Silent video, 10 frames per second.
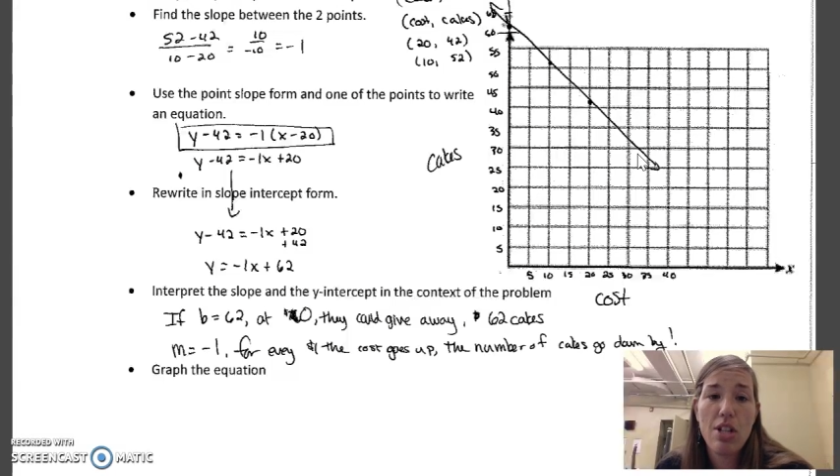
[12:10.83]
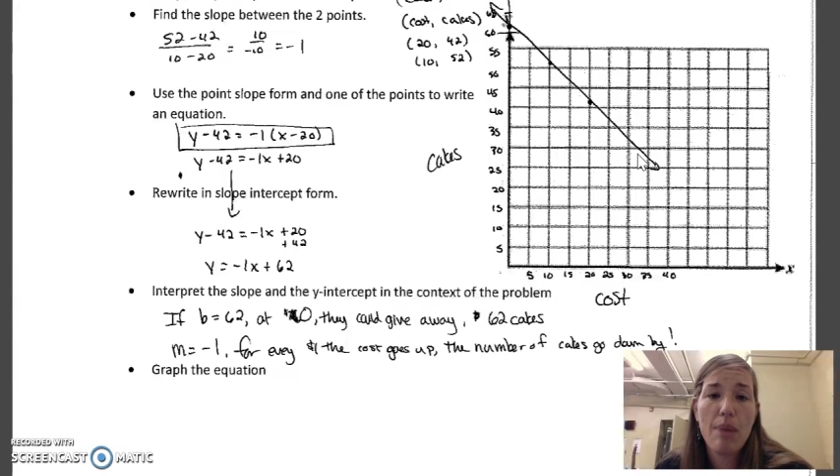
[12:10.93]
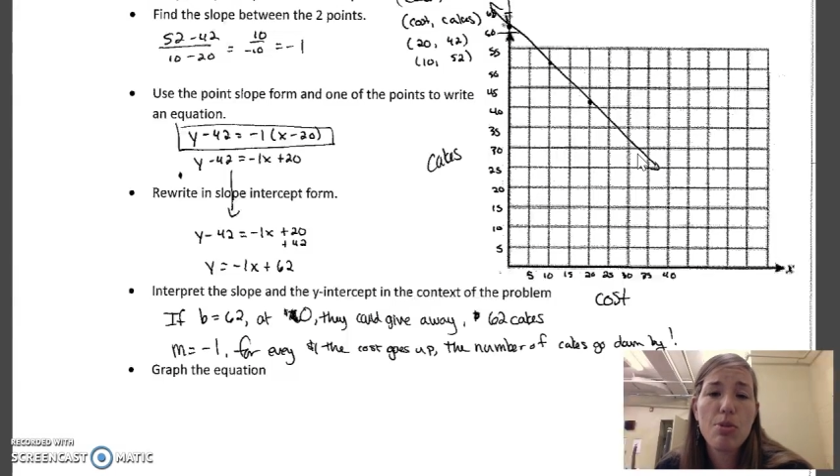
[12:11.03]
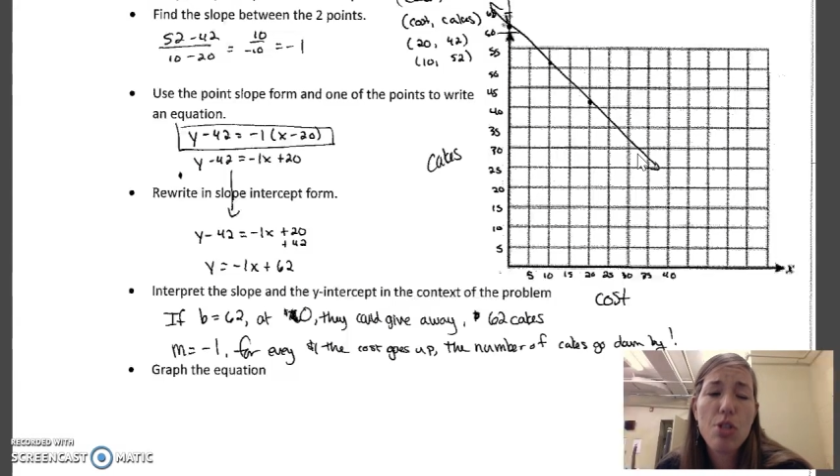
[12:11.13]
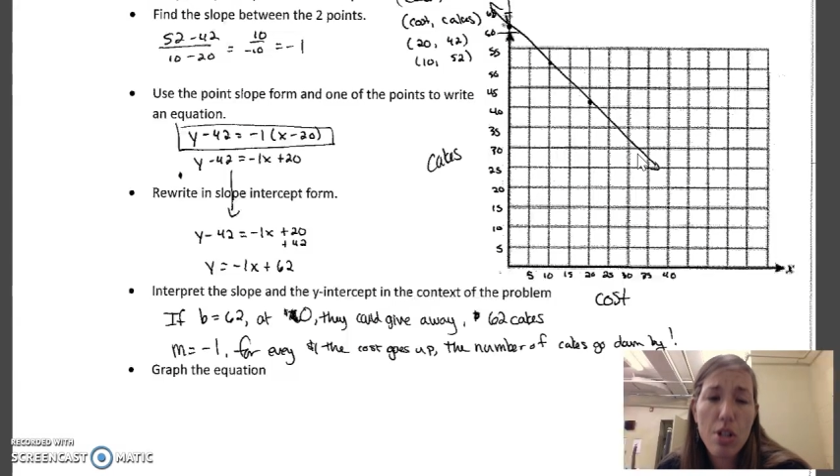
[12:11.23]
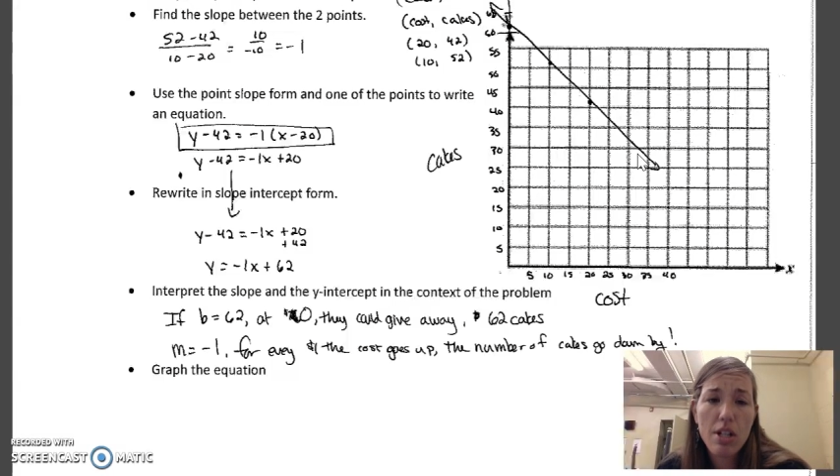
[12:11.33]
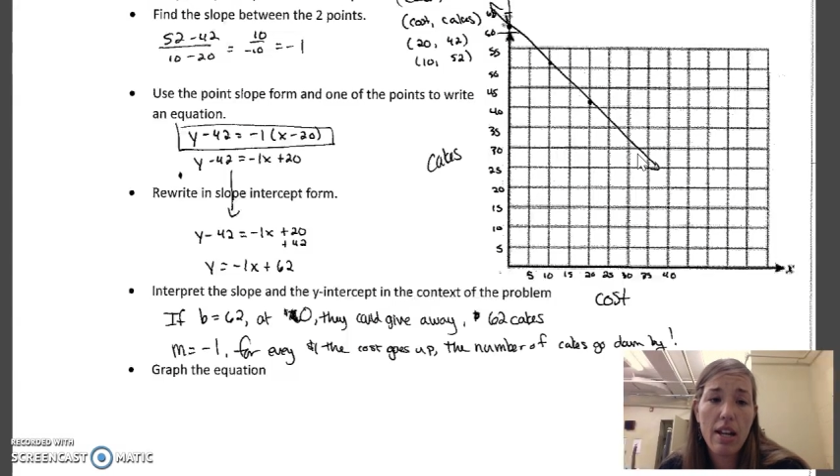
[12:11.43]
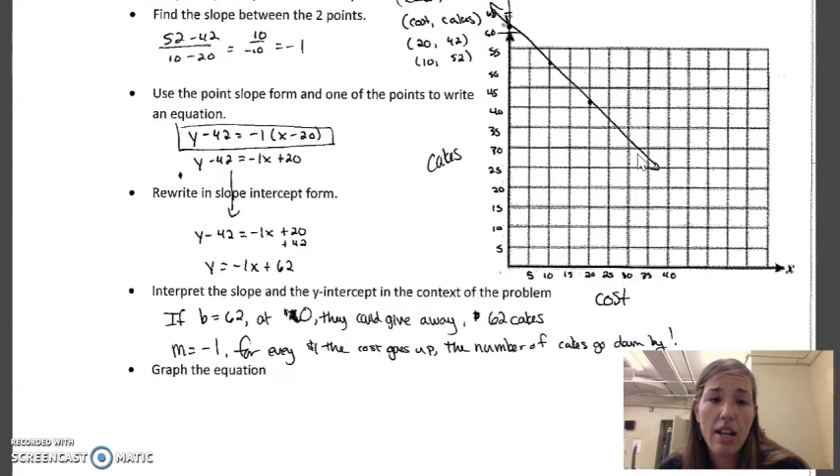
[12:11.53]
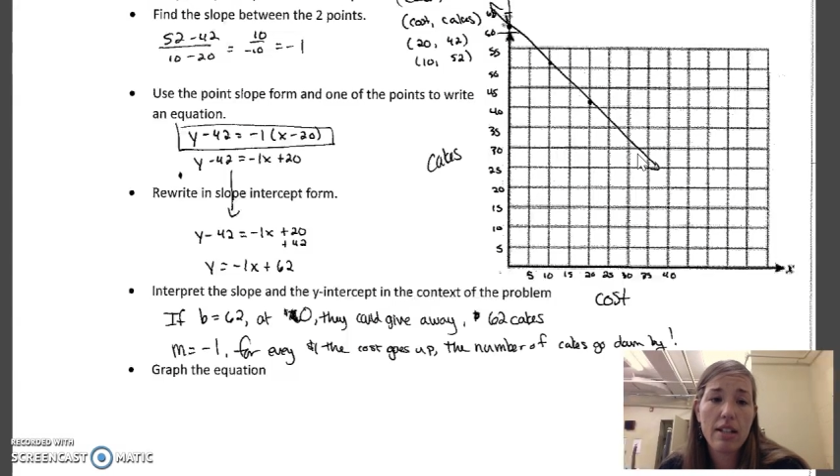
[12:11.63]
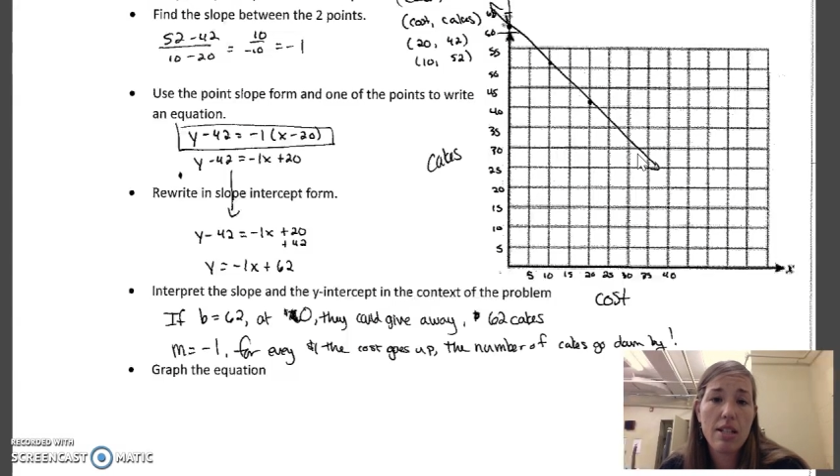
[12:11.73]
I'm sure in
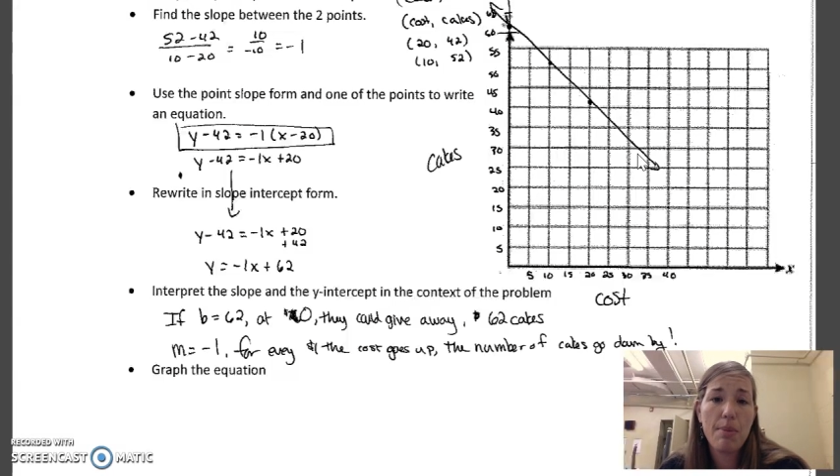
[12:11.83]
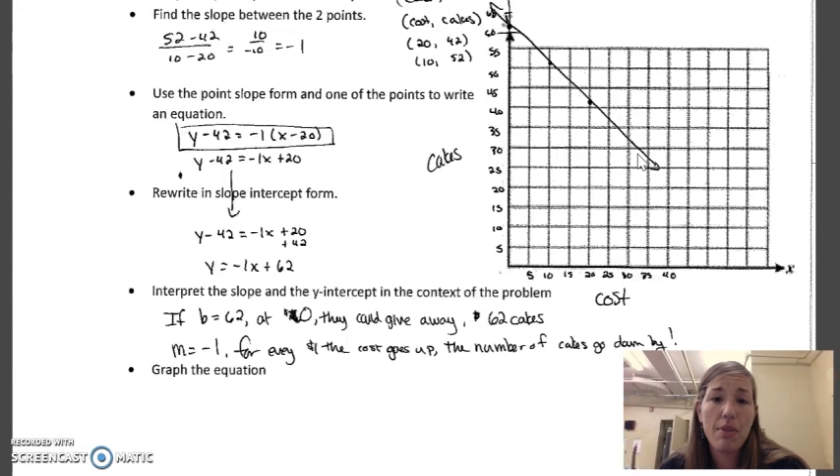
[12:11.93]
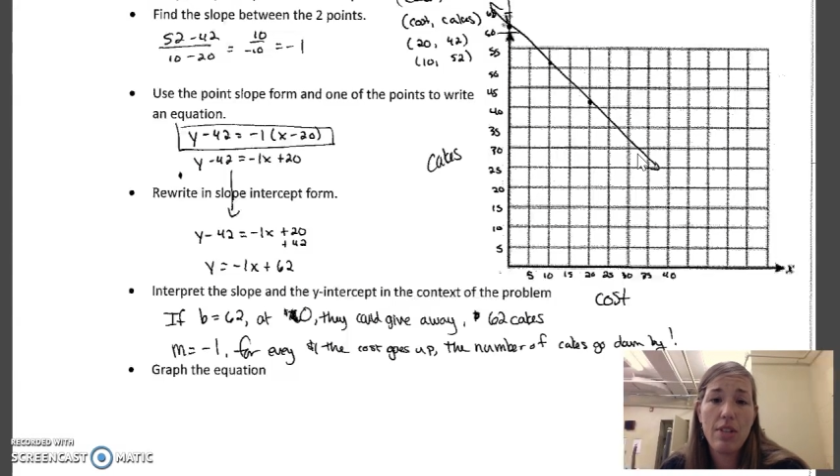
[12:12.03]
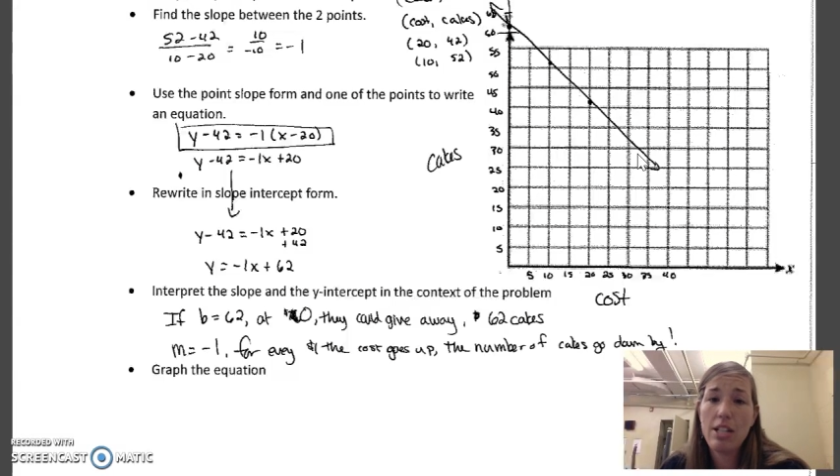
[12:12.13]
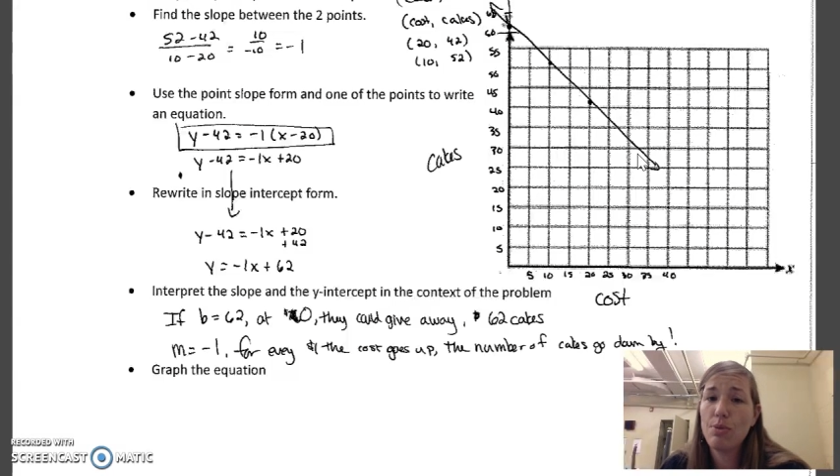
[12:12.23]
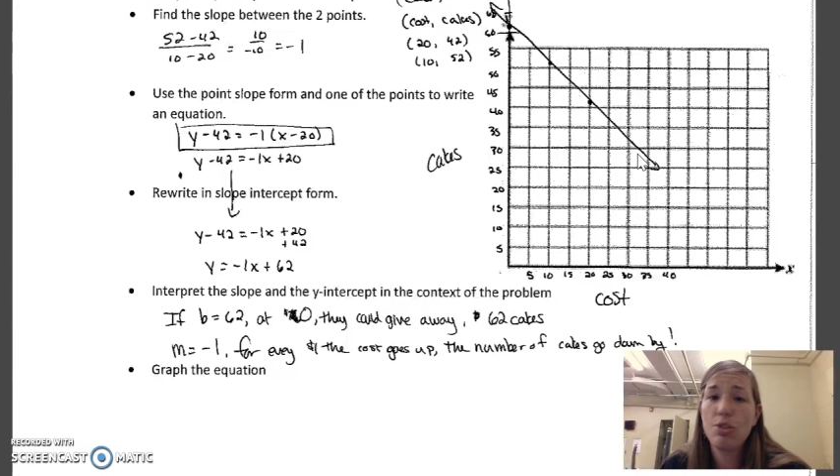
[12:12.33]
the next couple of days